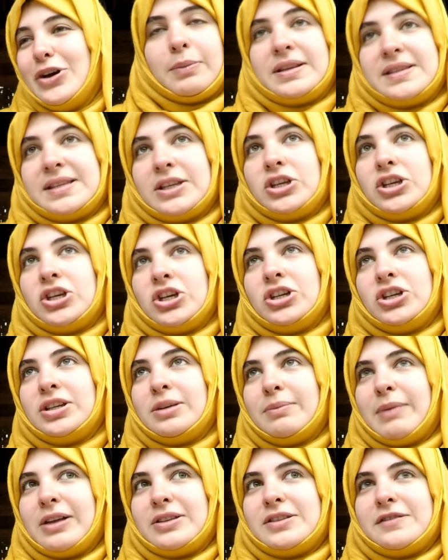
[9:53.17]
but it's a good
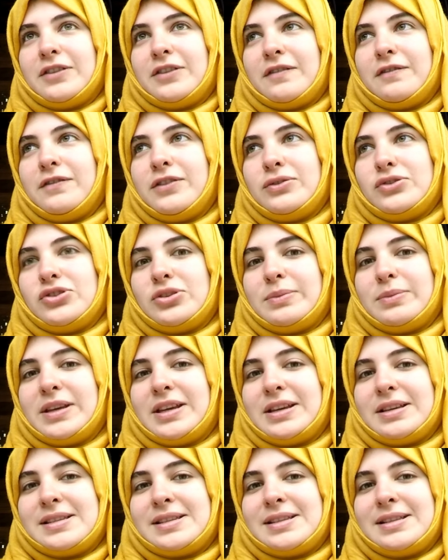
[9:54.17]
amount of confusion
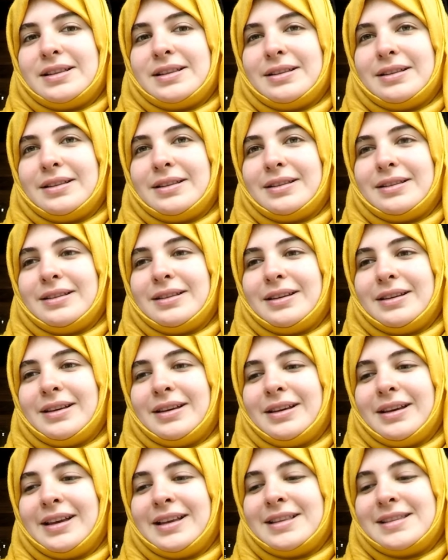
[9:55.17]
because
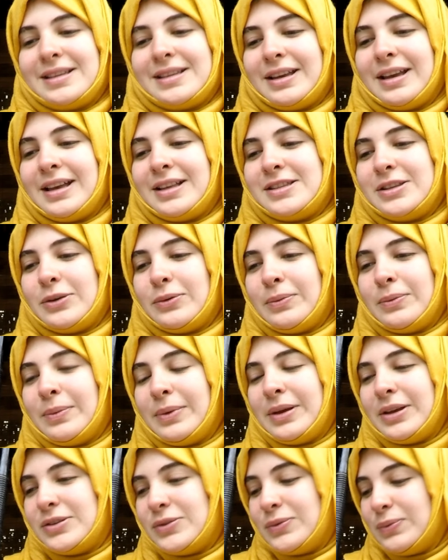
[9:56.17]
it's a, it's a
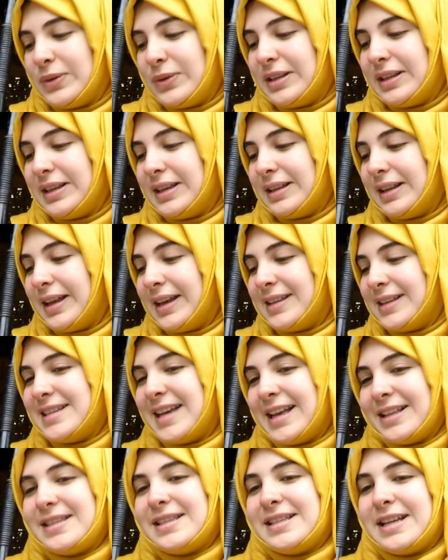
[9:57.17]
it's really like
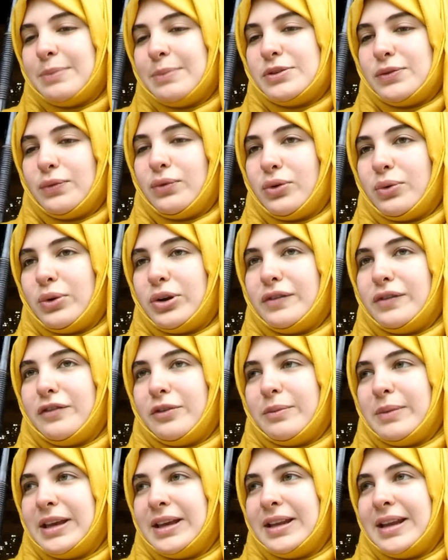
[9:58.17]
10 steps forward
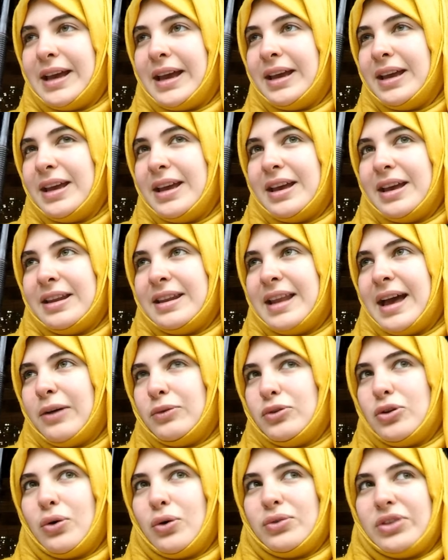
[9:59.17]
for me and I now
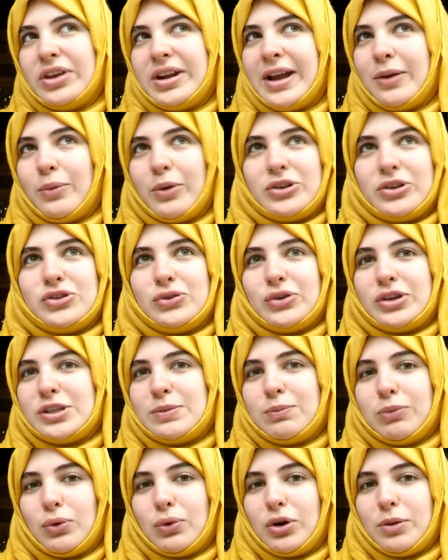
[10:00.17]
know that I want to
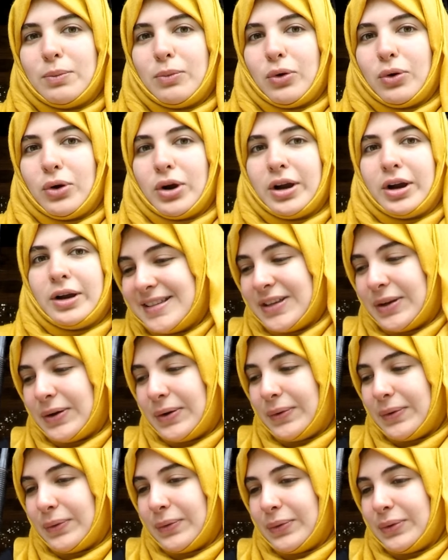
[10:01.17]
explore more
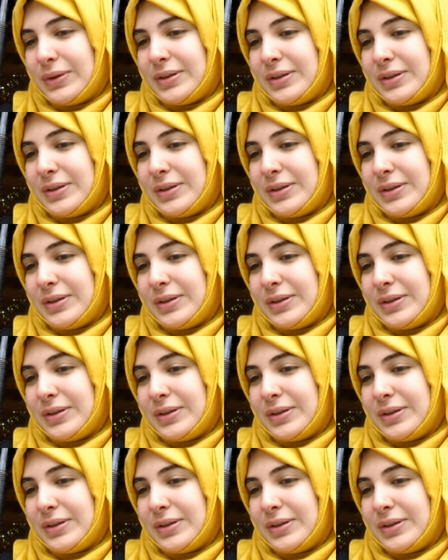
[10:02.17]
so